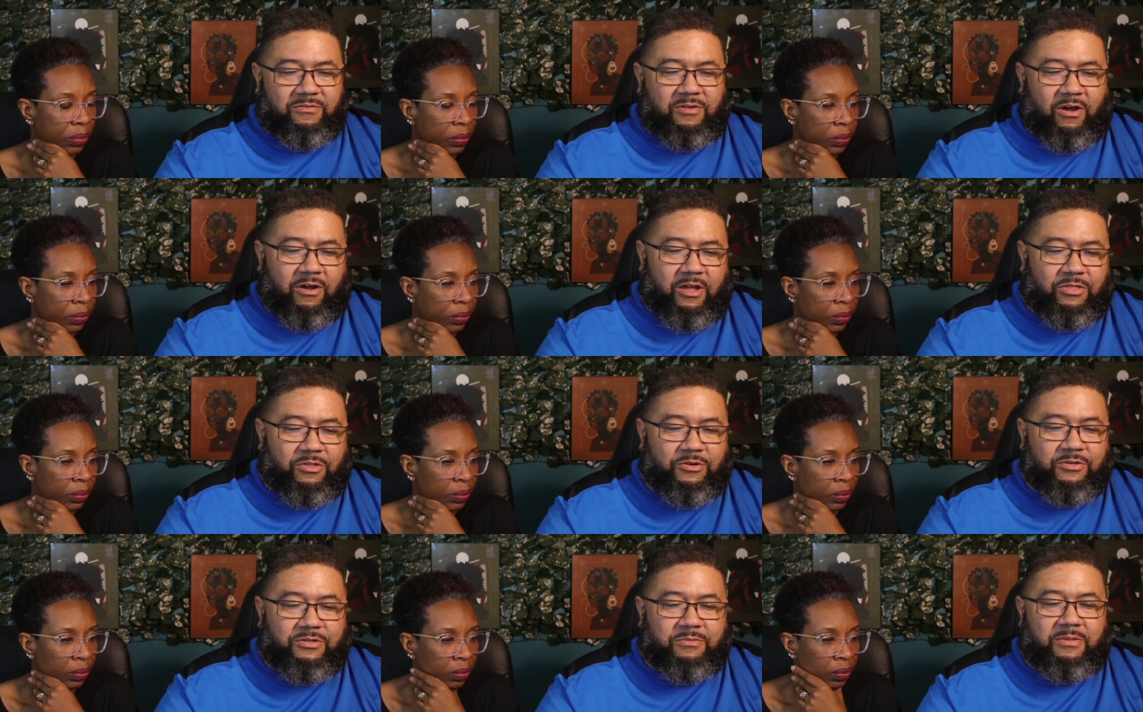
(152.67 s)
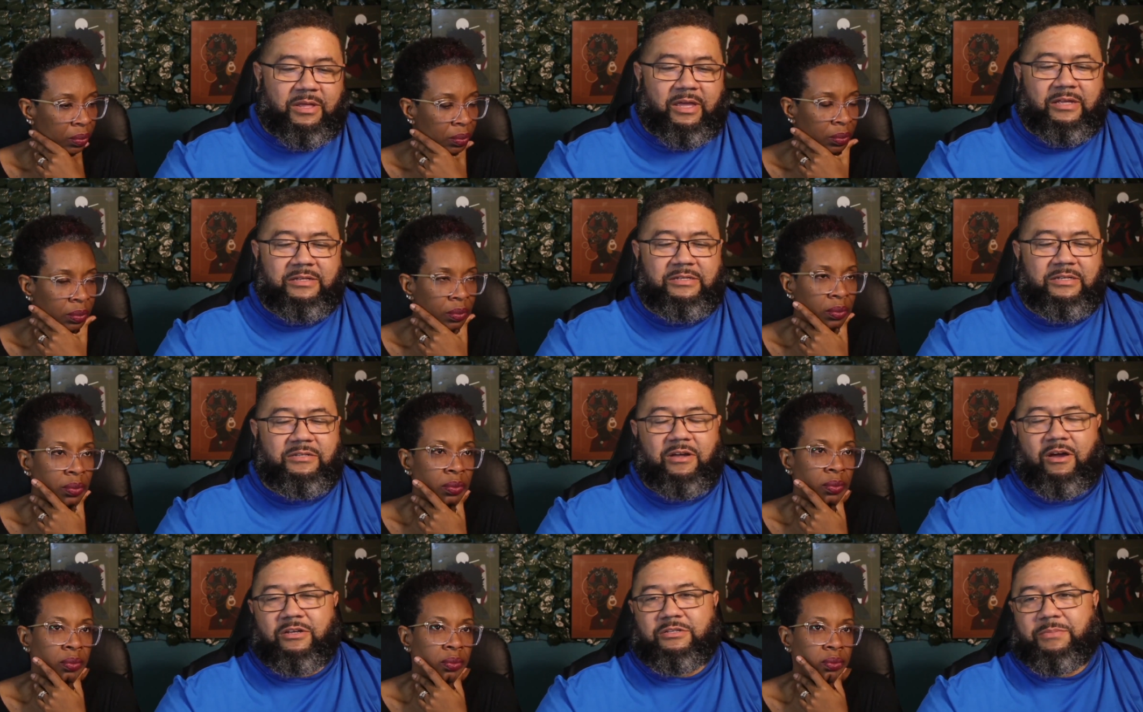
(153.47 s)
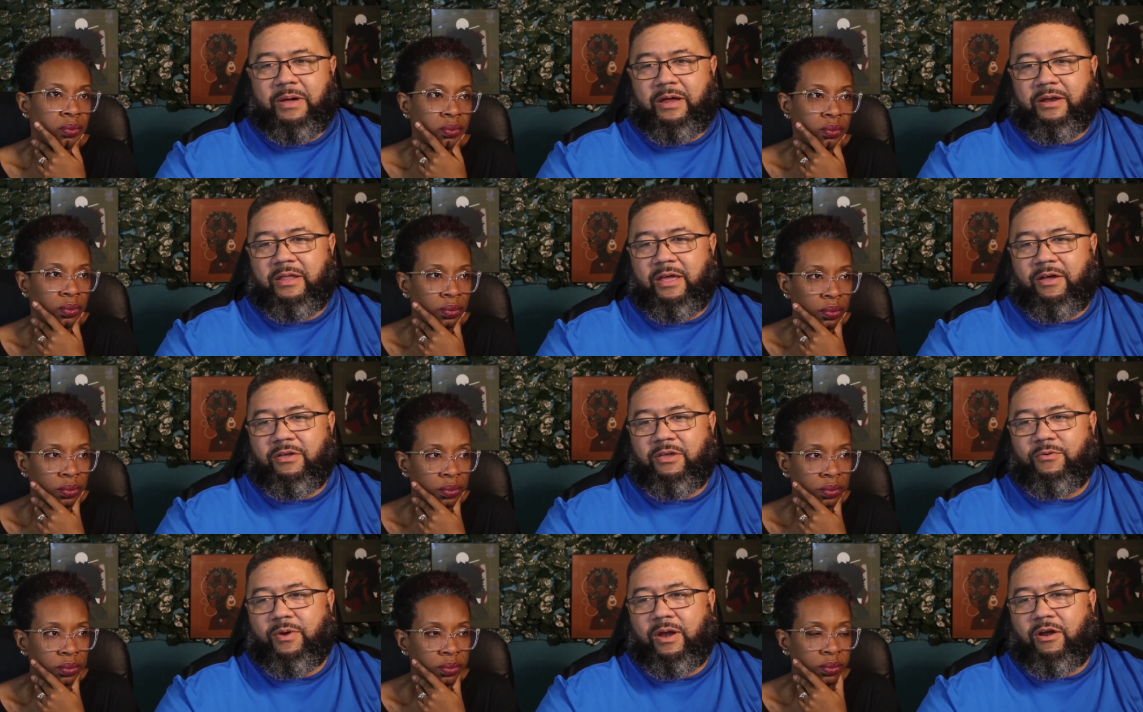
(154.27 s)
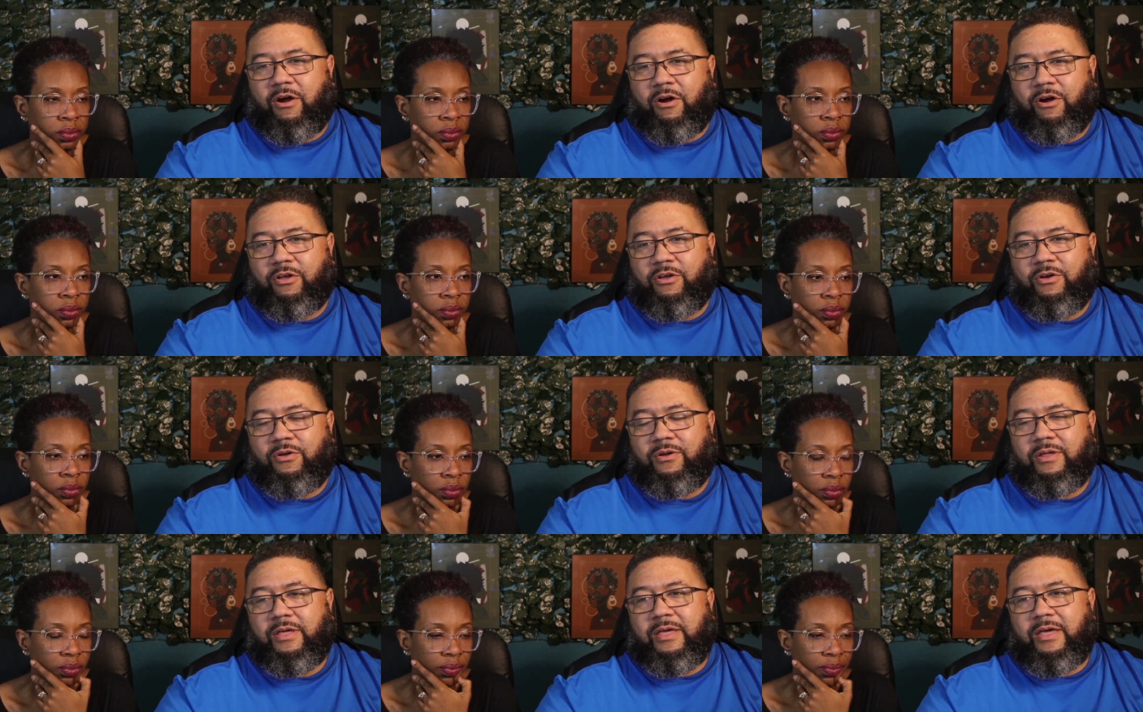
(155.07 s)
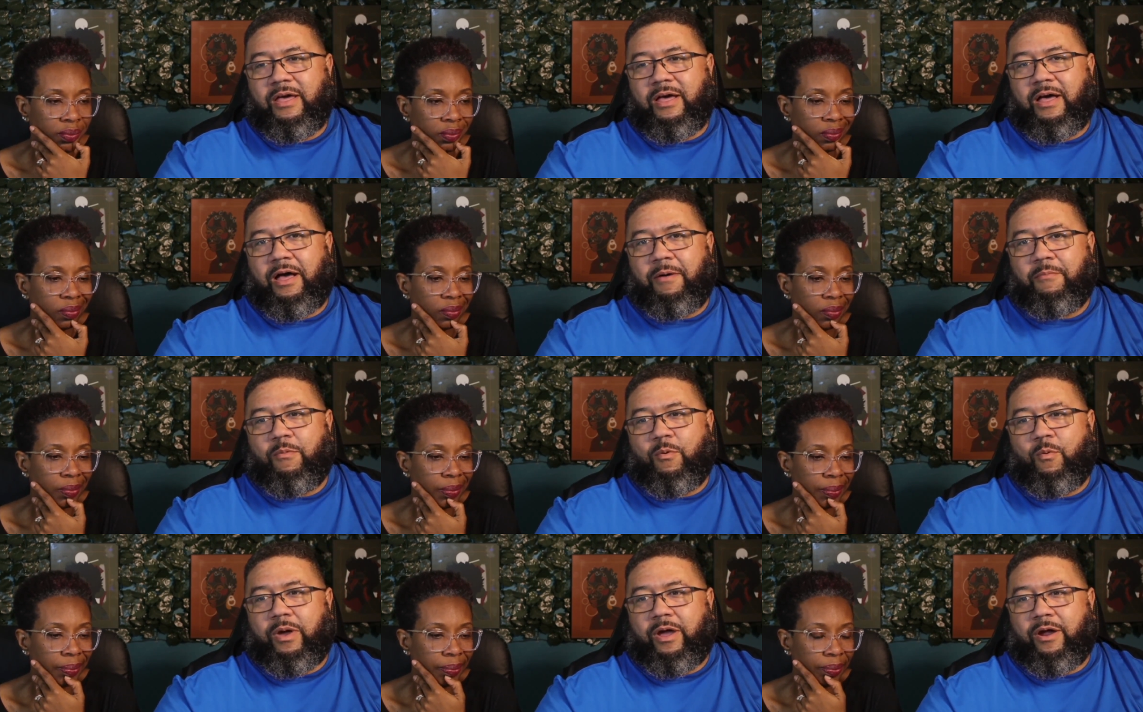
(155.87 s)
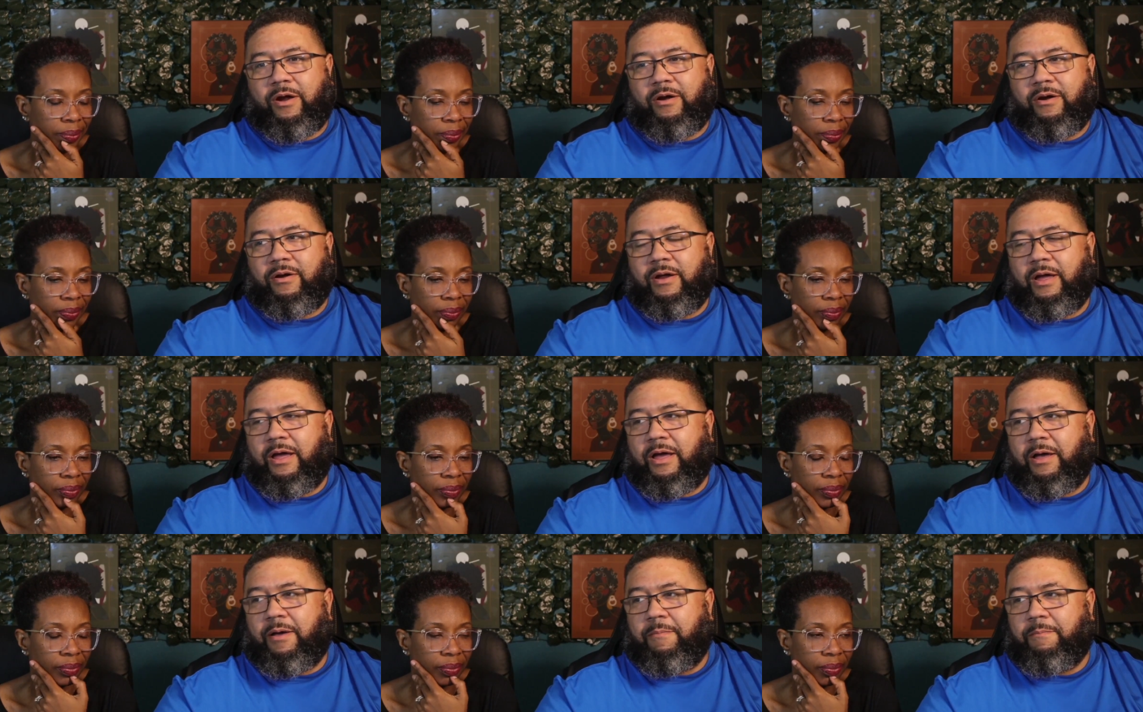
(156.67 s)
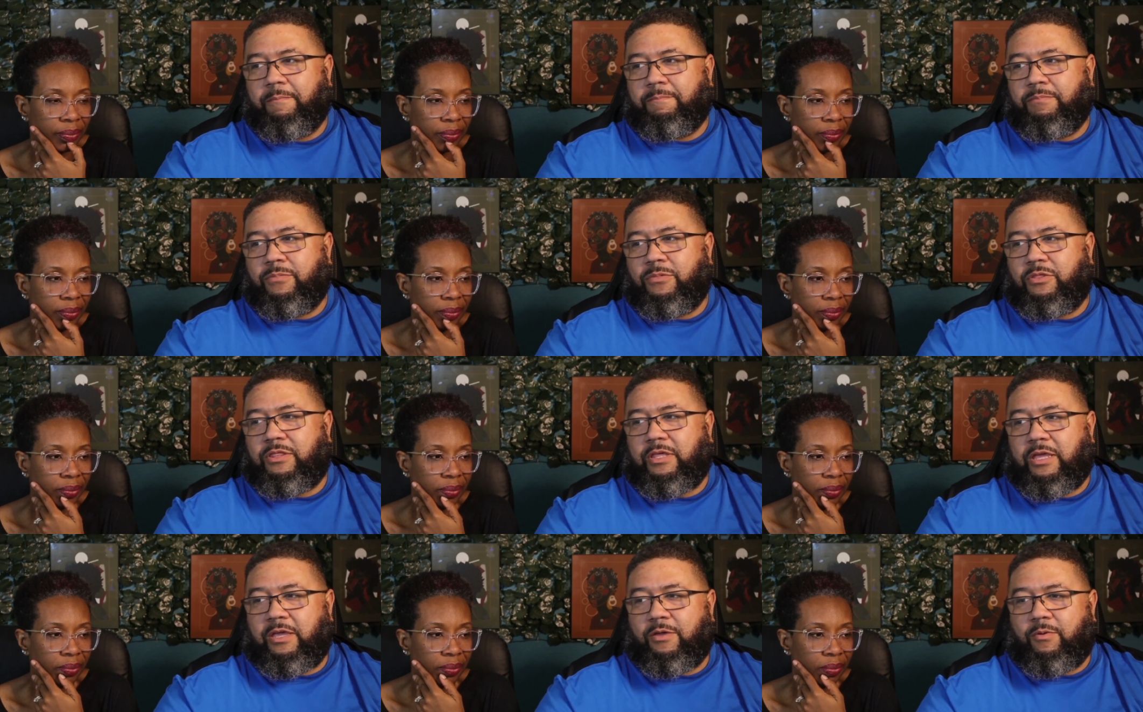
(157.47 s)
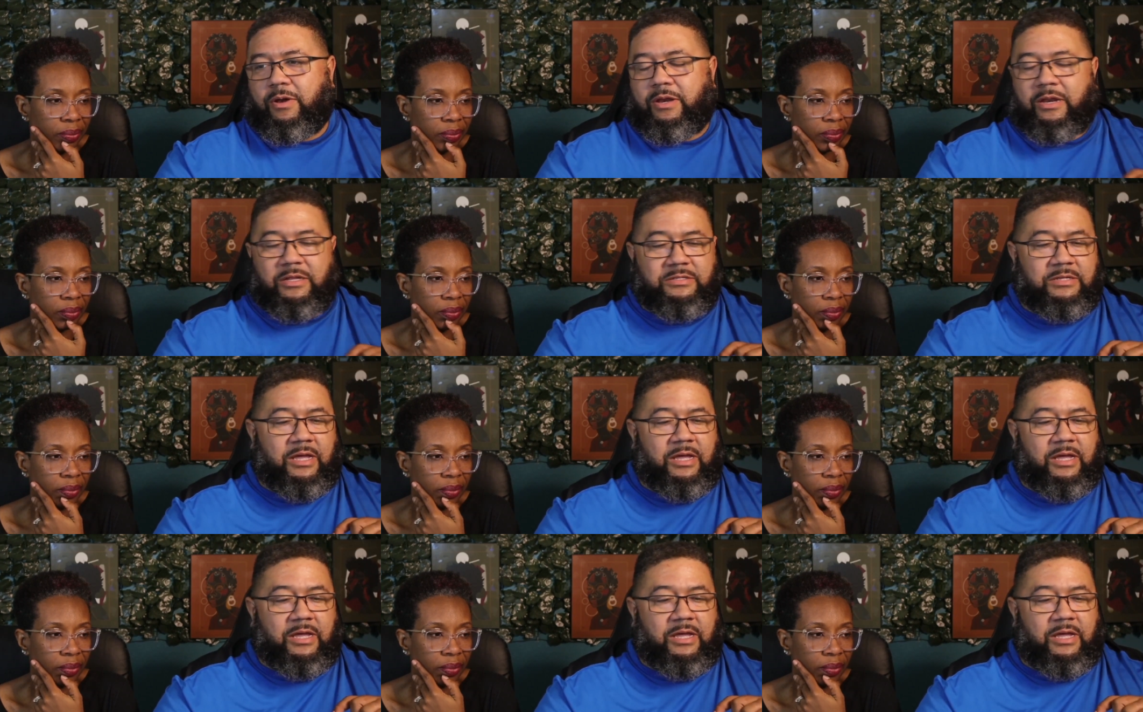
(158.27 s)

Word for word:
Speaker 1: talking through some things. He talks about how he read an article where what did he